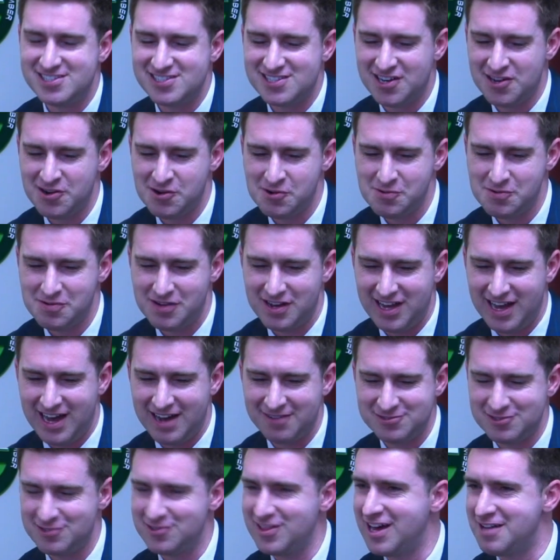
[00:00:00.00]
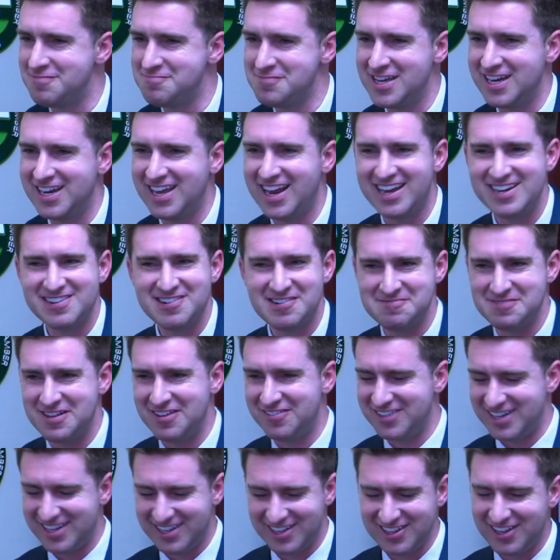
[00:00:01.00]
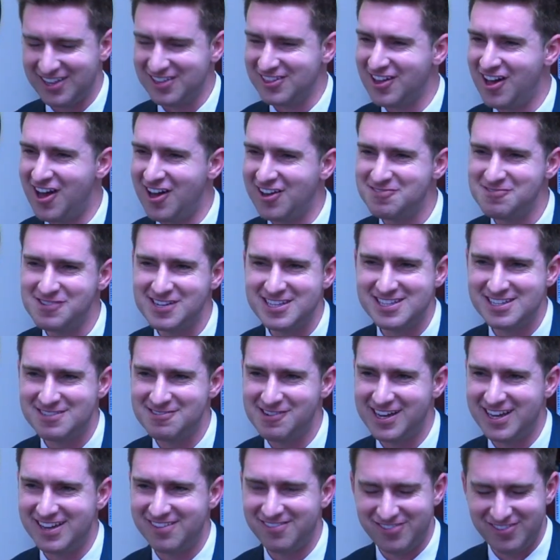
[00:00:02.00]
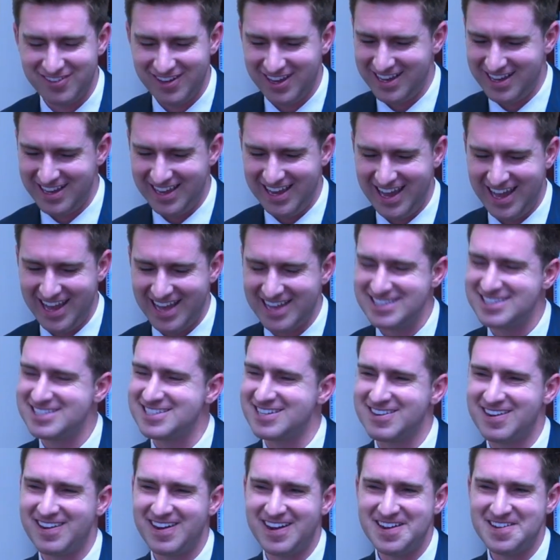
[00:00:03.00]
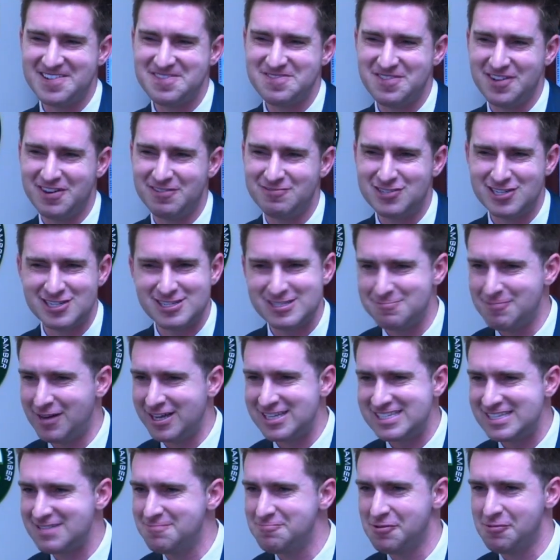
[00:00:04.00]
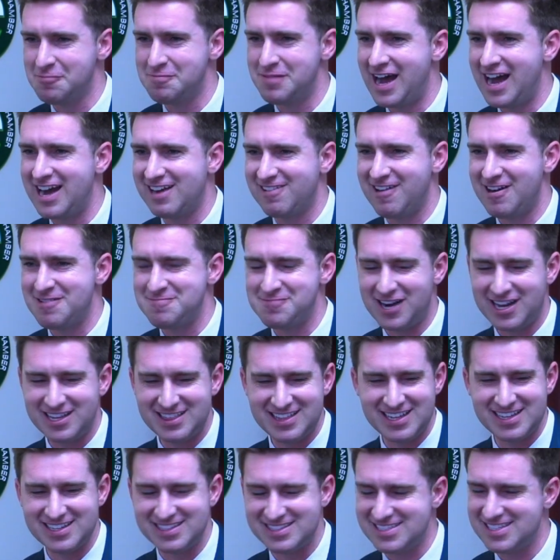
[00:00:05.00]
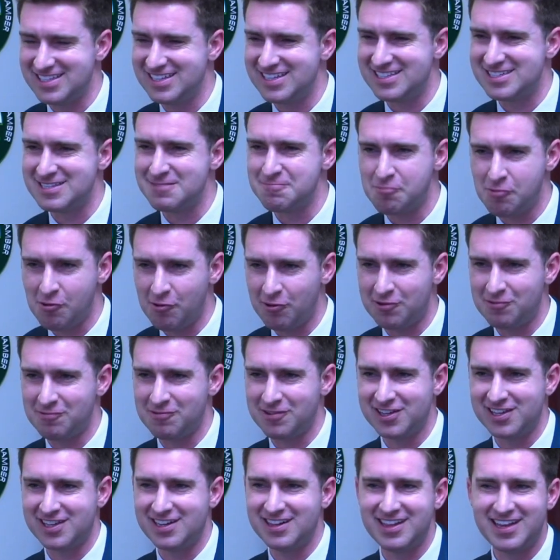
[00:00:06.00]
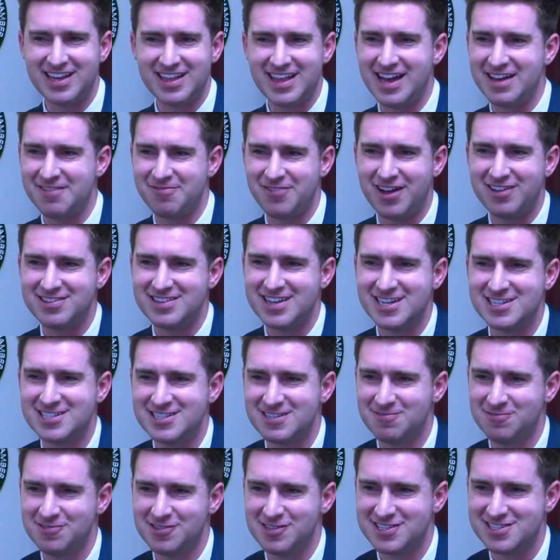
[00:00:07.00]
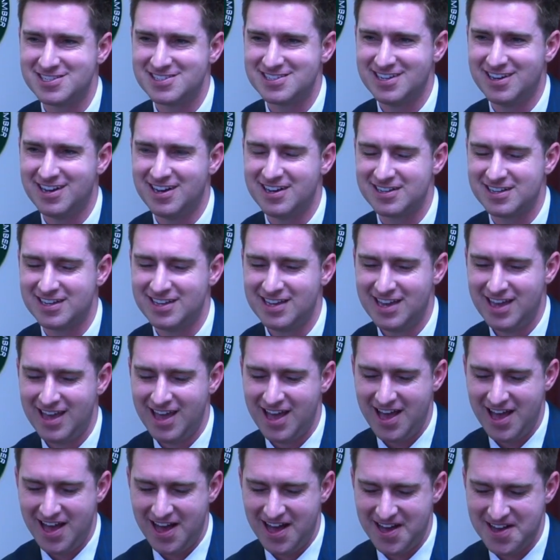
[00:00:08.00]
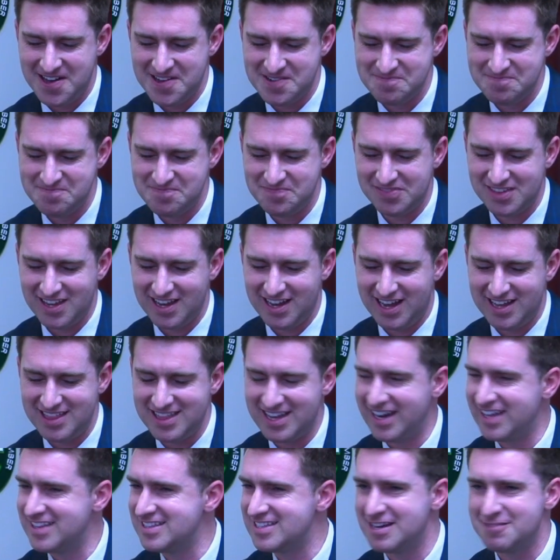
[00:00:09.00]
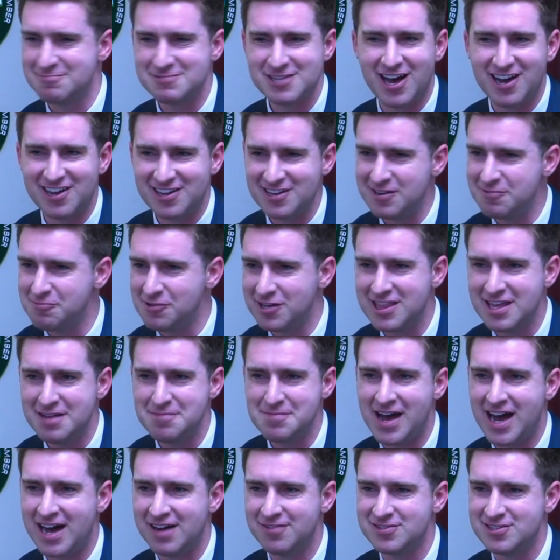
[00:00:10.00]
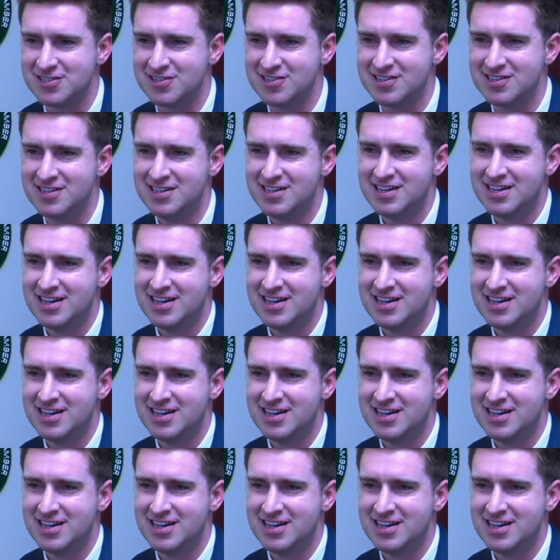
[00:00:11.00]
so after that meeting, I know I'm giving a long-winded way answer of just my simple background, But I think it's important really to lay that foundation for this talk. I then ended up talking with him after.